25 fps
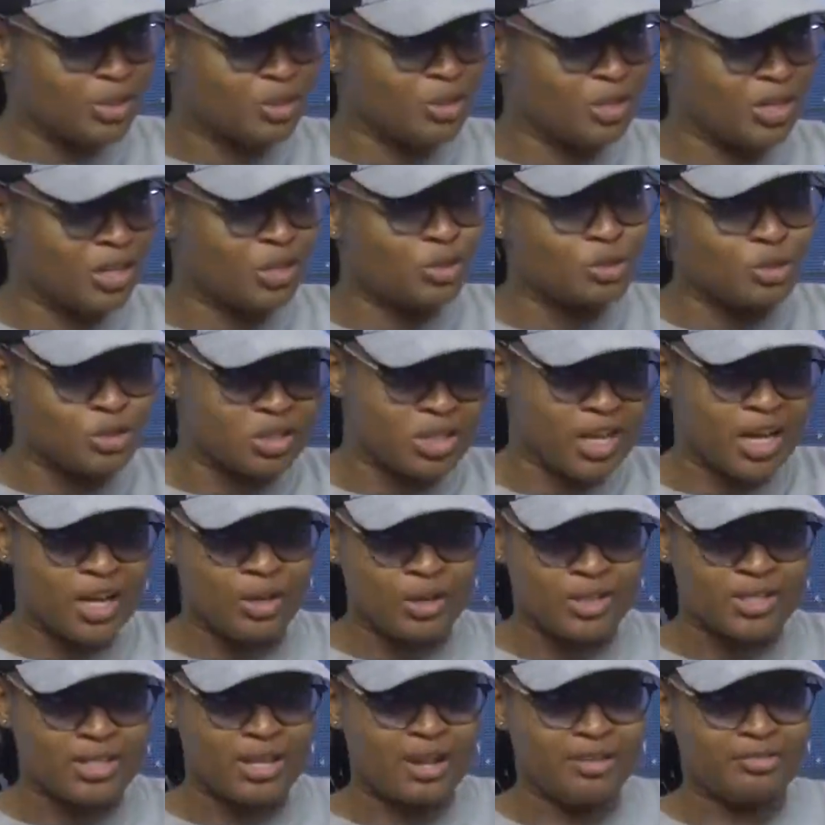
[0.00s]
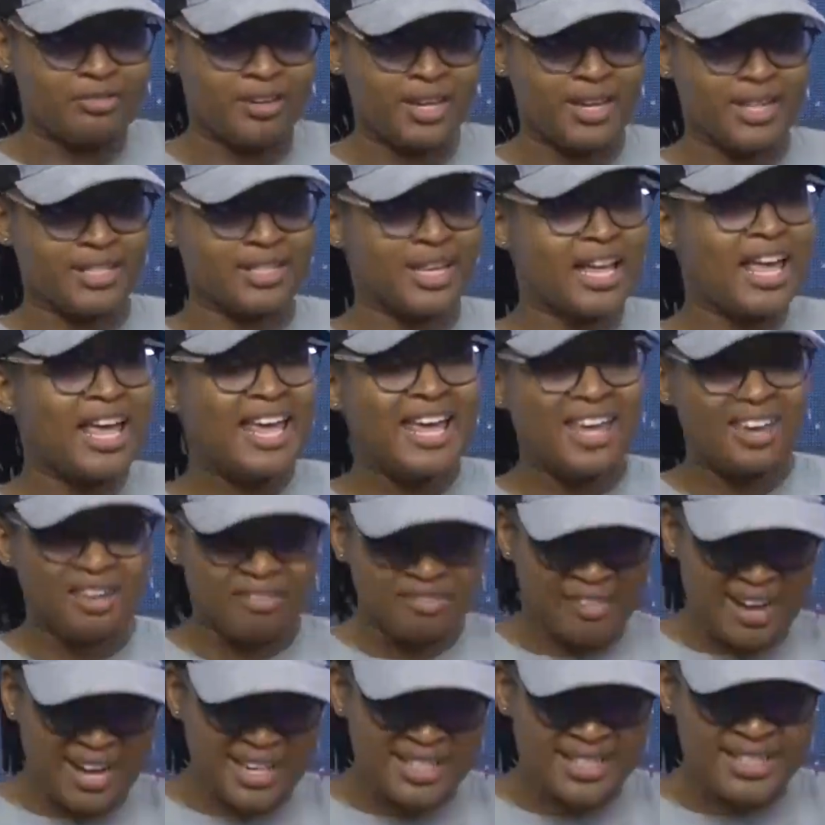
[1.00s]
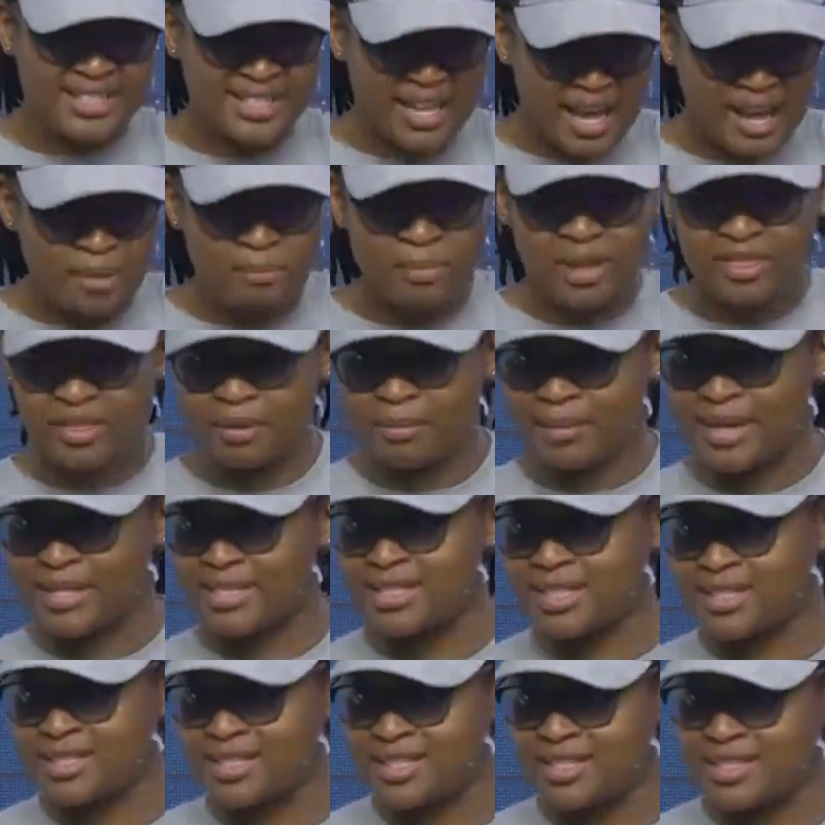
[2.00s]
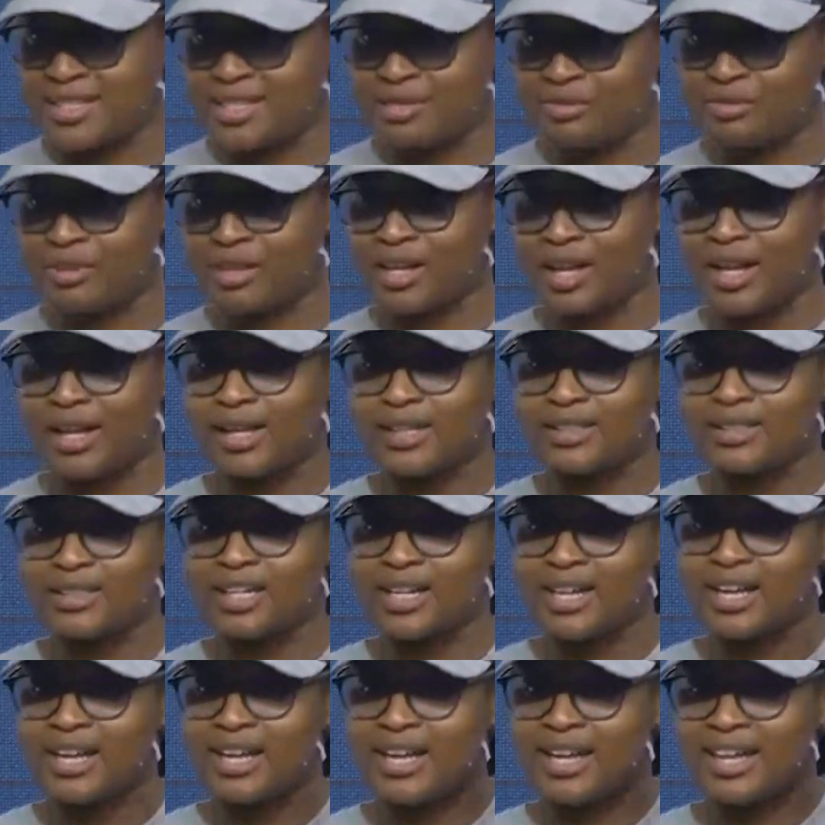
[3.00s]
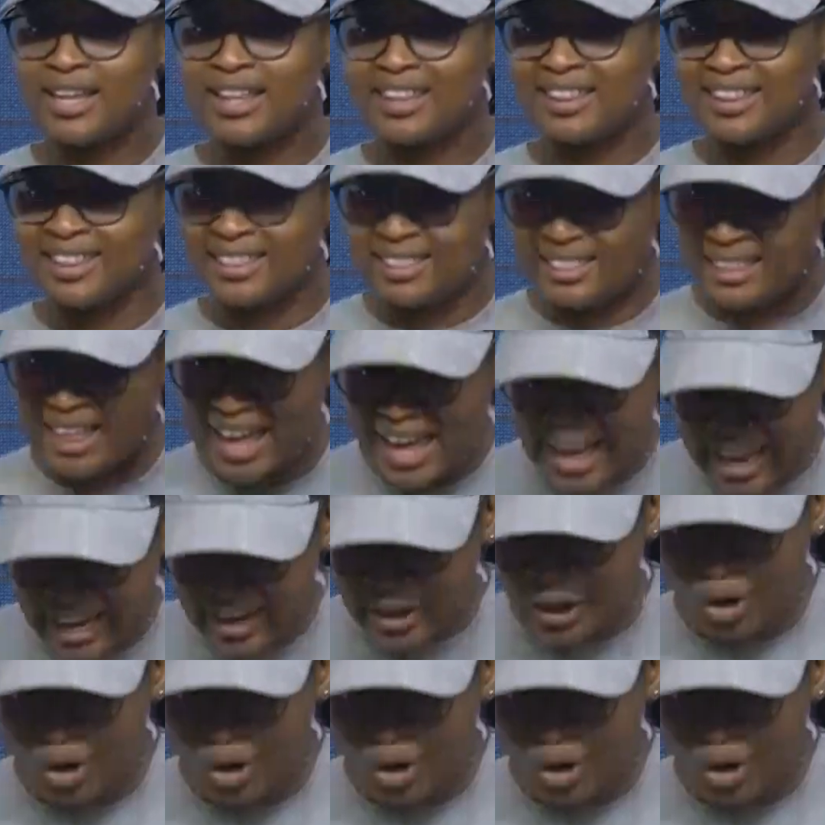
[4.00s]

you need to tell yourself is, if I say mathematics is difficult, then